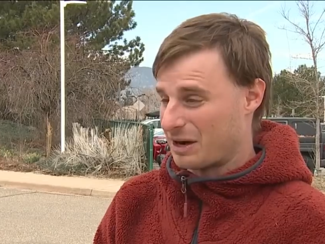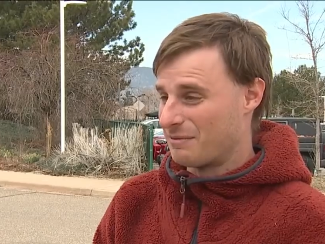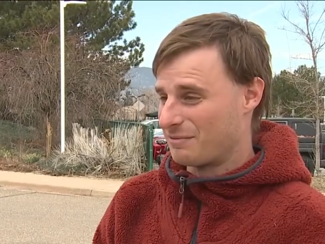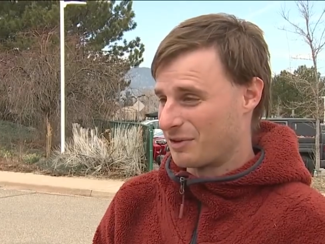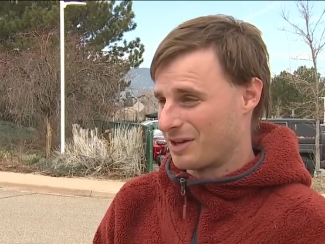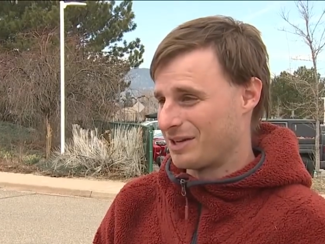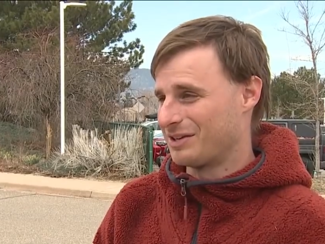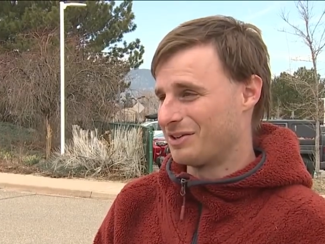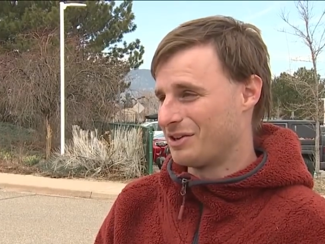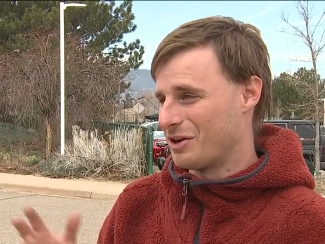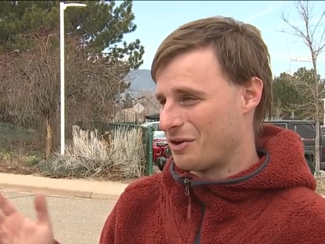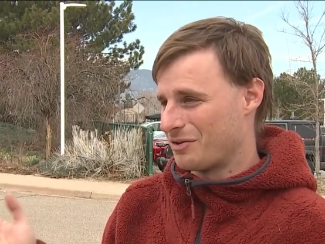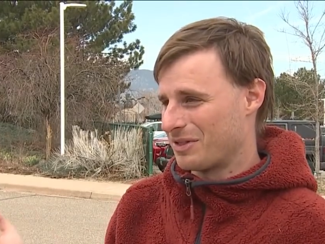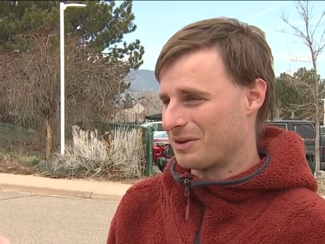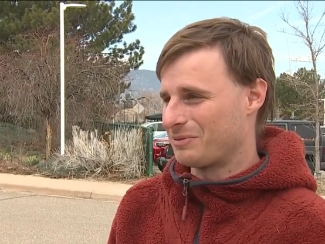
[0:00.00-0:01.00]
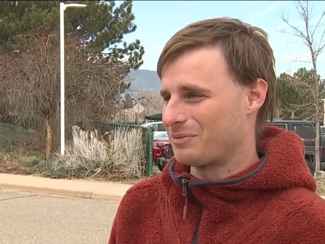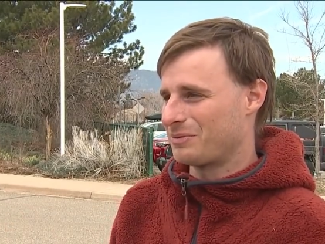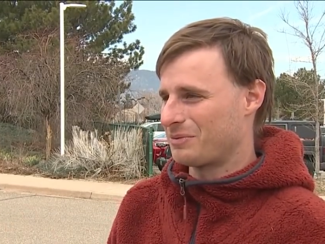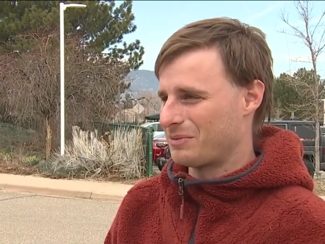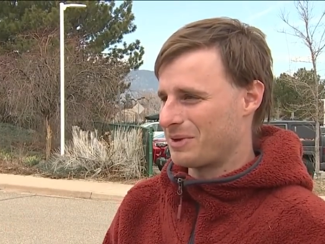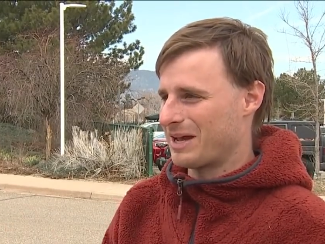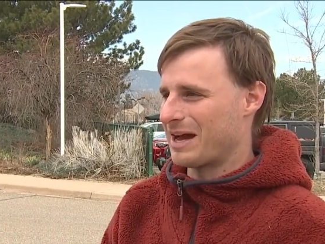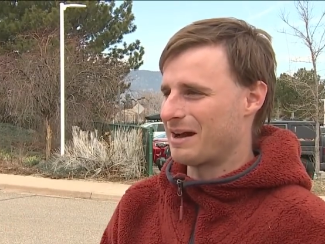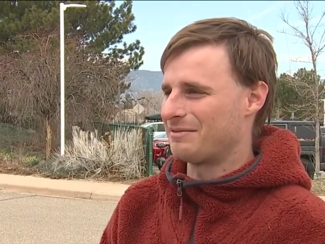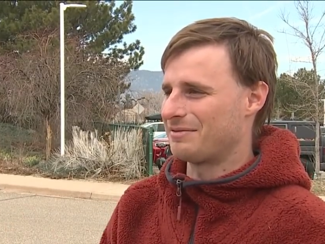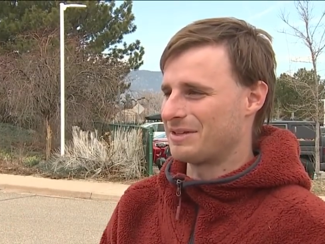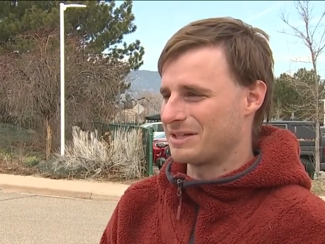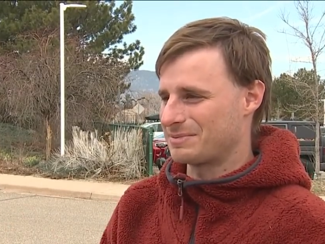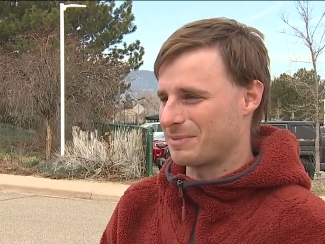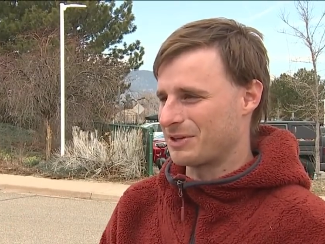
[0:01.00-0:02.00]
comforting to know that we
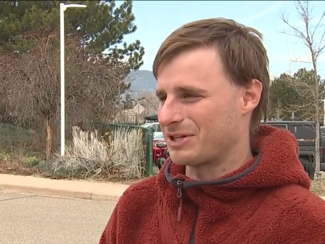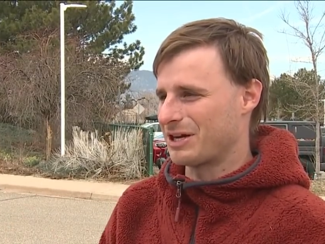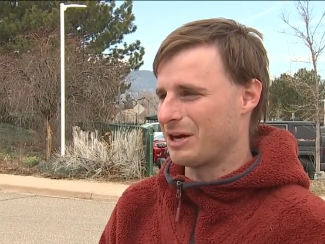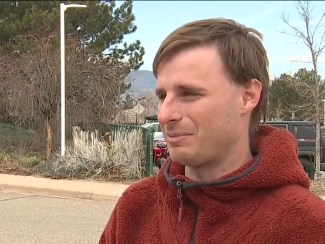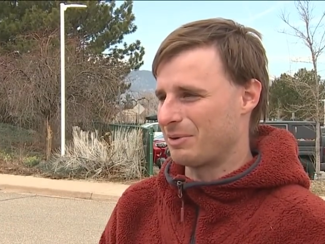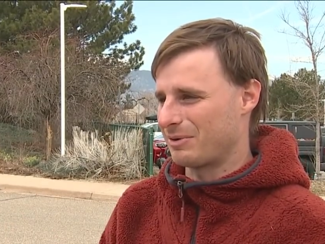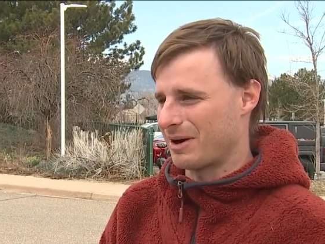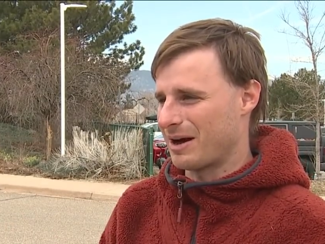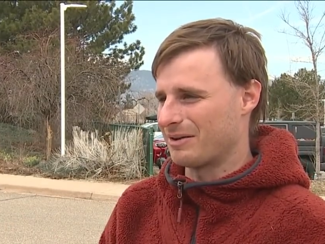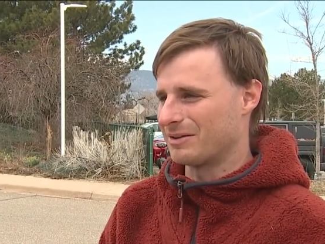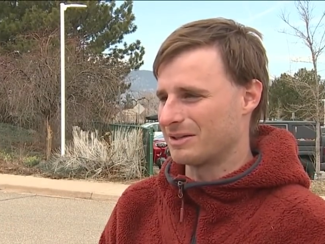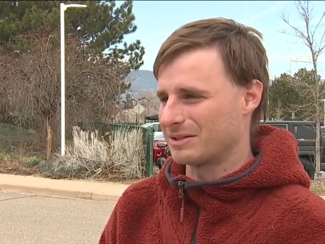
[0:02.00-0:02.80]
have this much help around